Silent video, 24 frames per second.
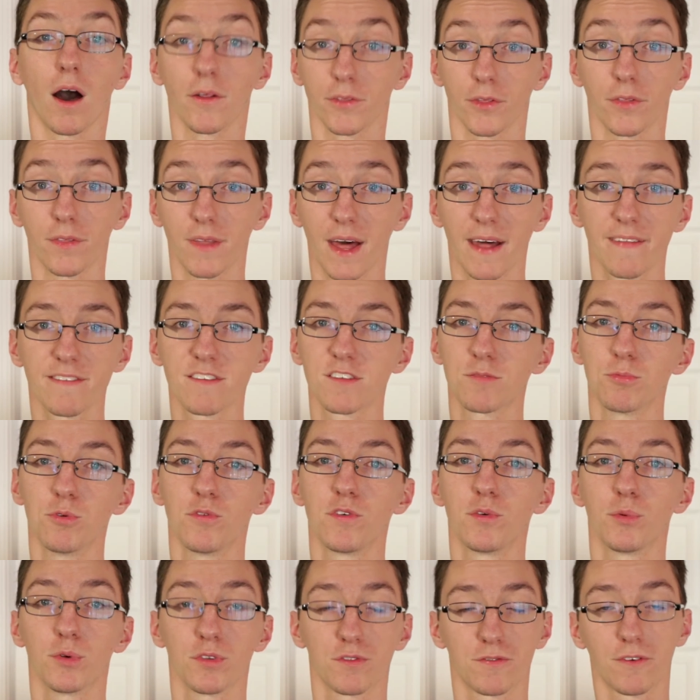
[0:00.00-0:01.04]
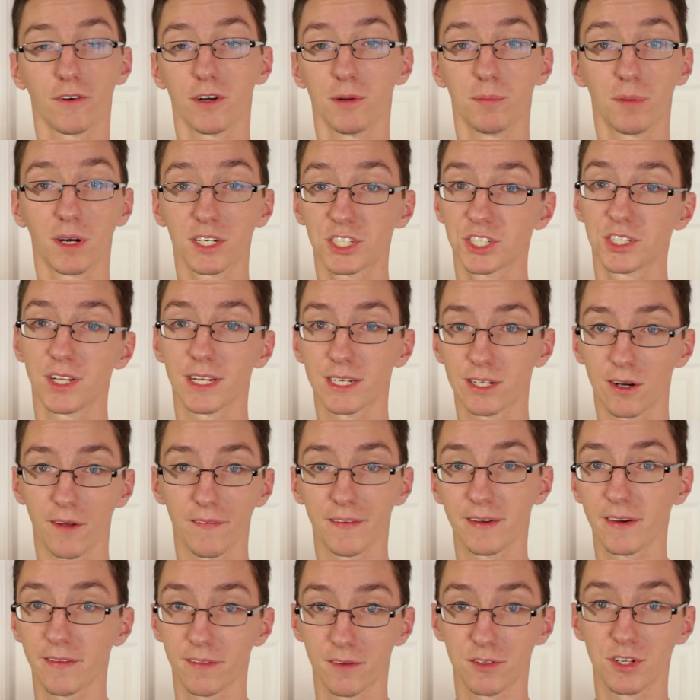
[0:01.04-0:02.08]
Other than that, this movie was very much like all
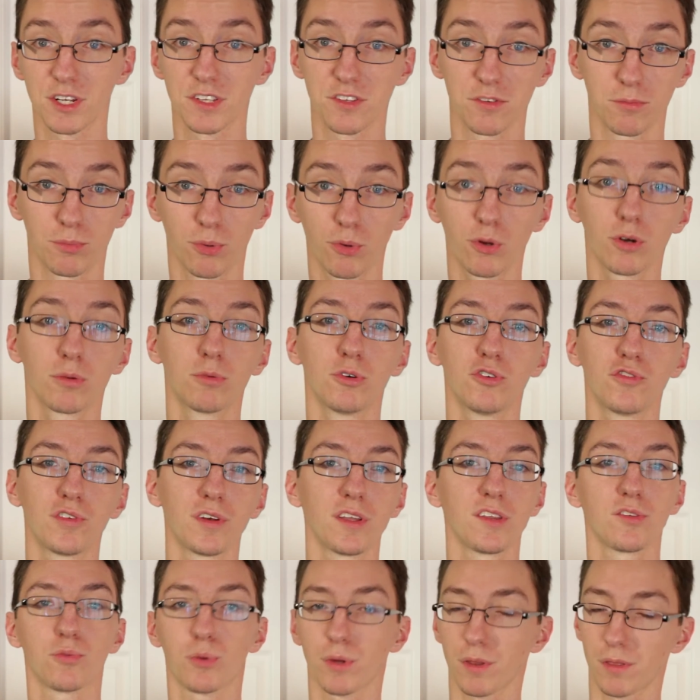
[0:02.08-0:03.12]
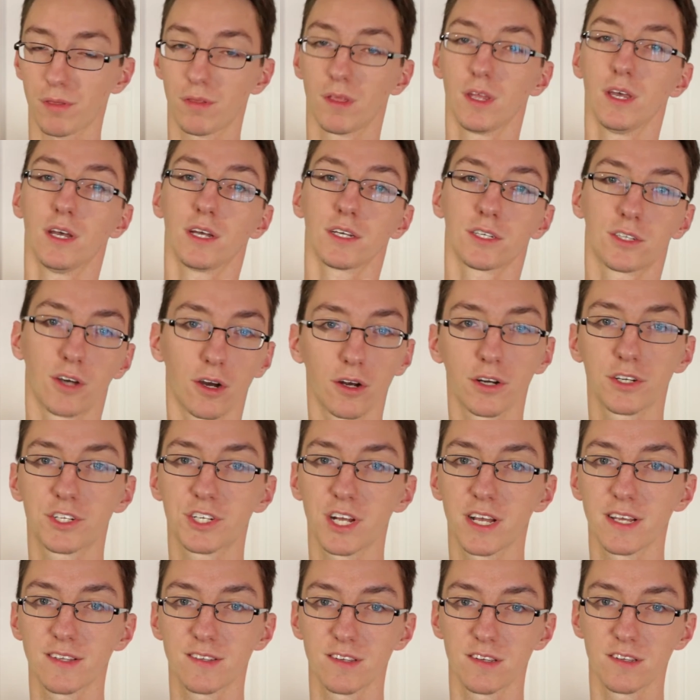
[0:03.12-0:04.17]
the other Jason Bourne movies, with car
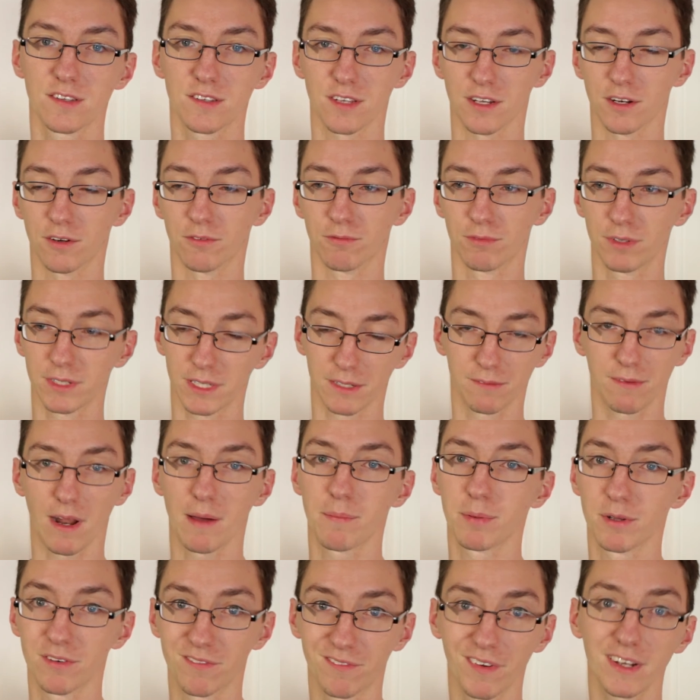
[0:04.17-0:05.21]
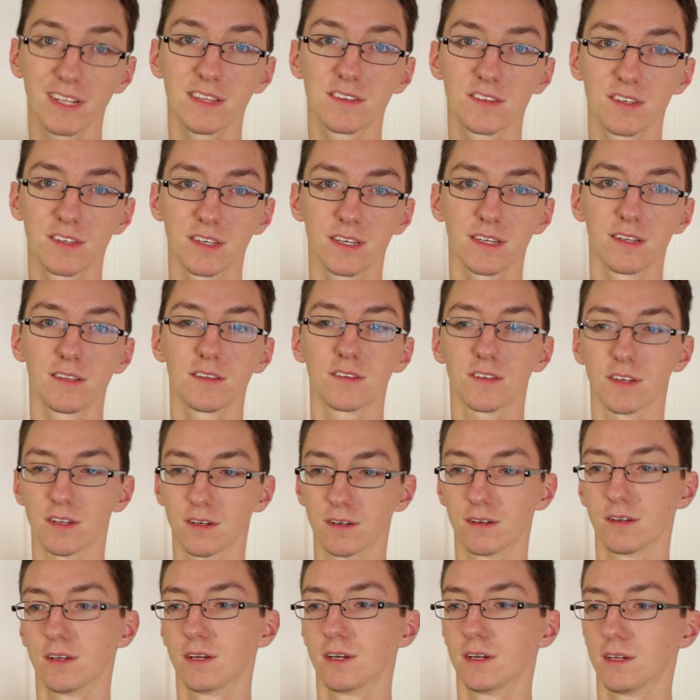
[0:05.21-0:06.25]
chases and really rapid fight scenes
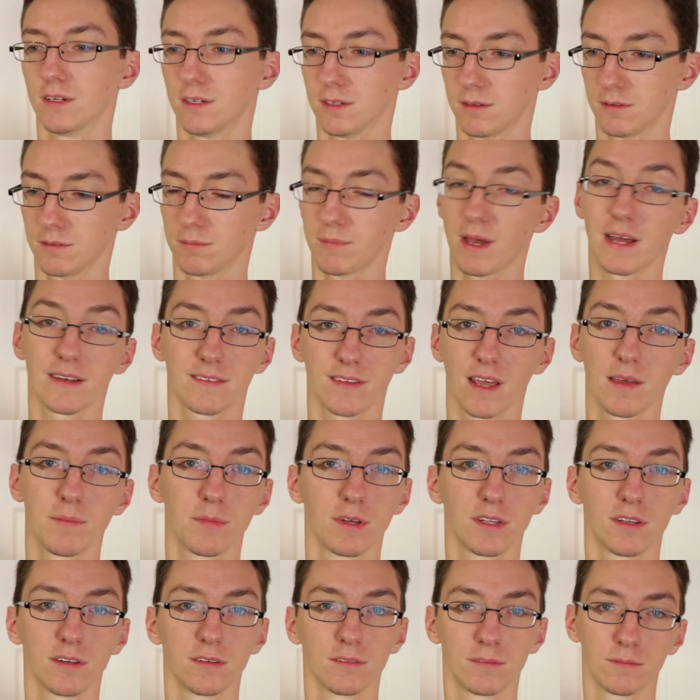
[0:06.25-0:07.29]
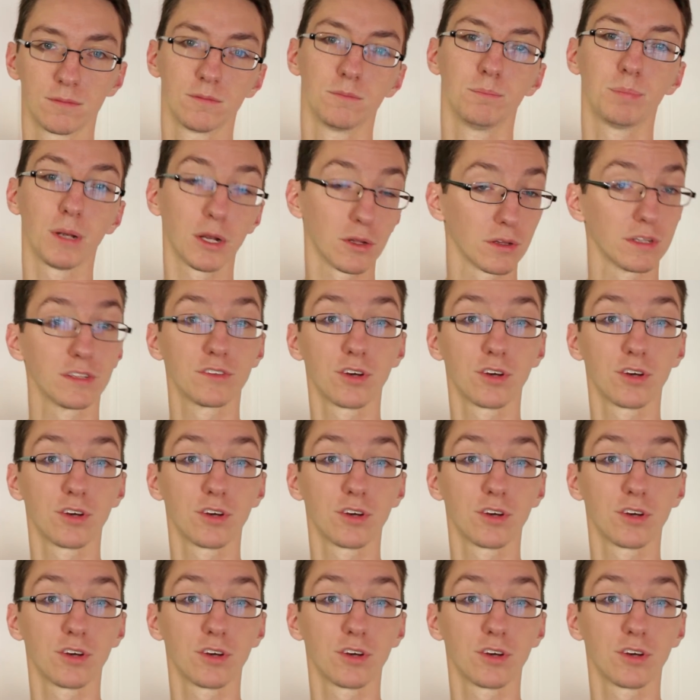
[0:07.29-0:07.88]
and Matt Damon barely